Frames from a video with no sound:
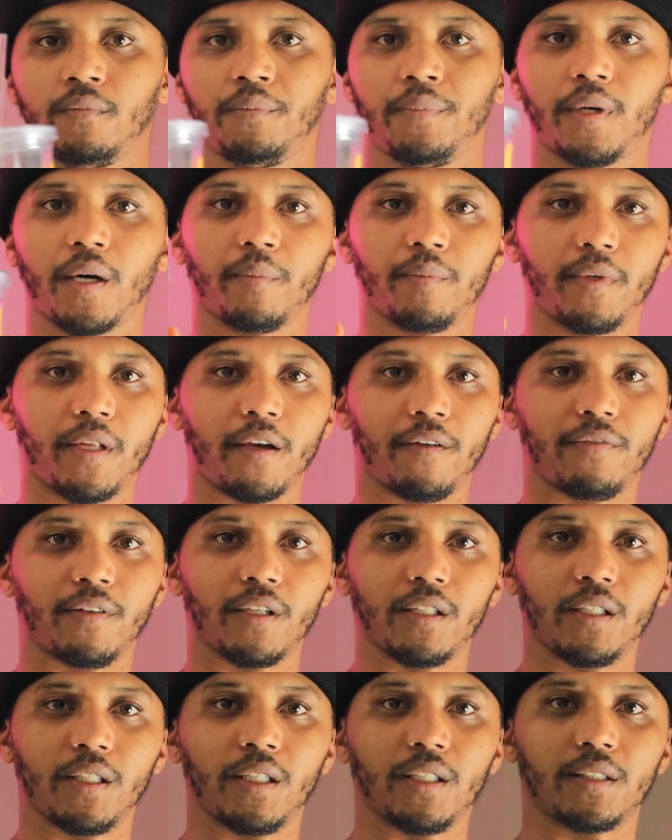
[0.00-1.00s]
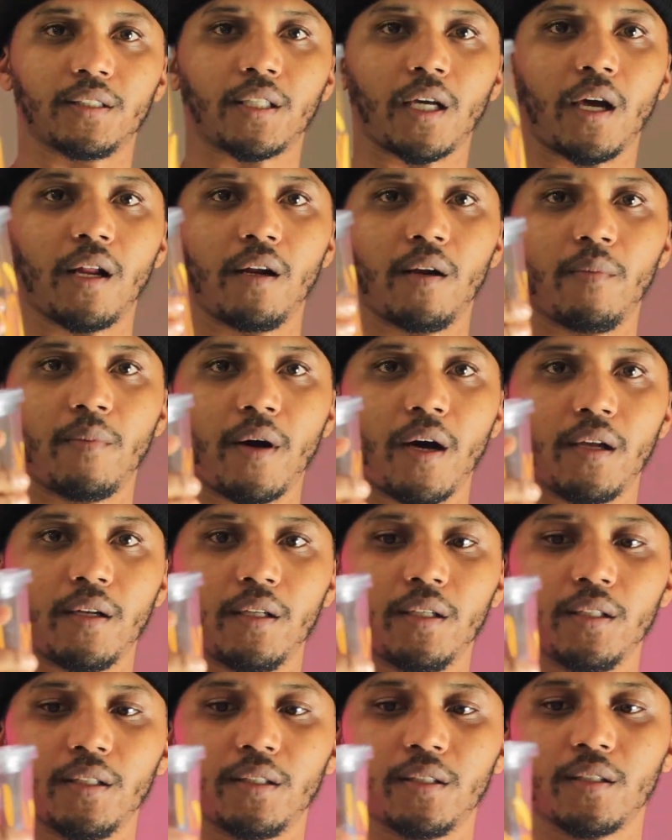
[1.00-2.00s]
But I'm definitely excited about
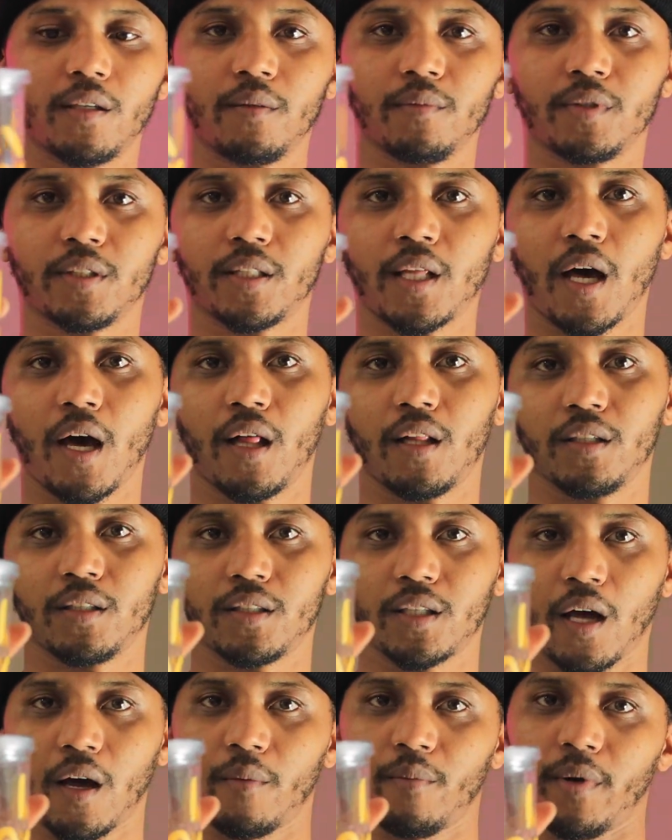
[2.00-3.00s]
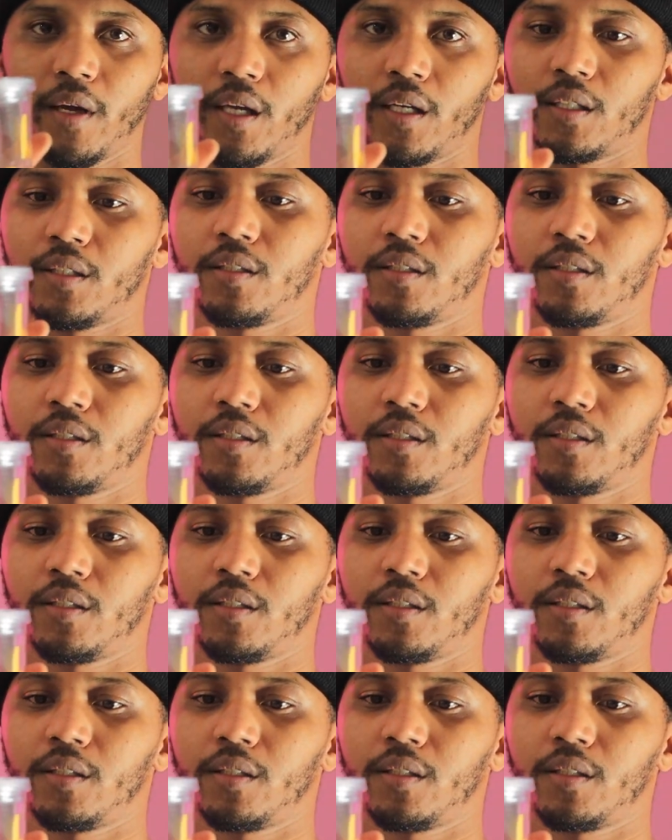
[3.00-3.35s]
this. Something stylish. I'll be able to